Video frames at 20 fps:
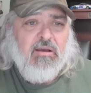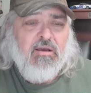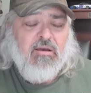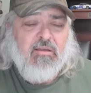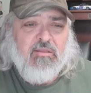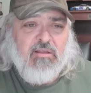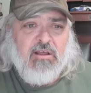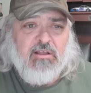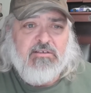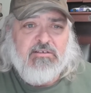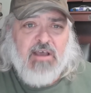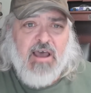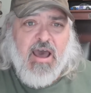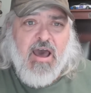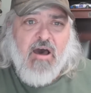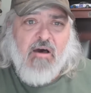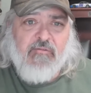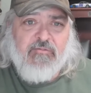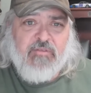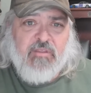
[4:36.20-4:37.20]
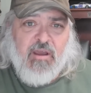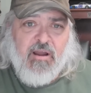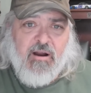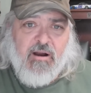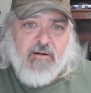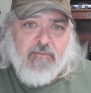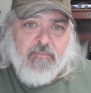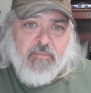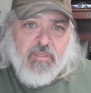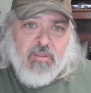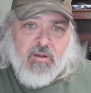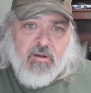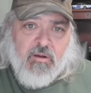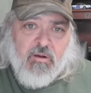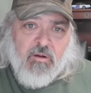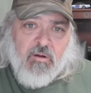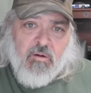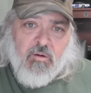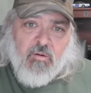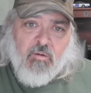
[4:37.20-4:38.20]
that's out there
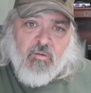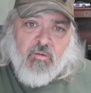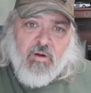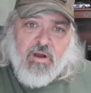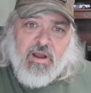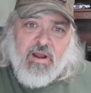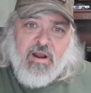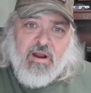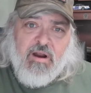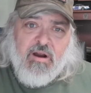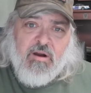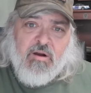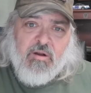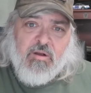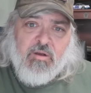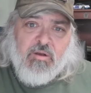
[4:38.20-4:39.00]
where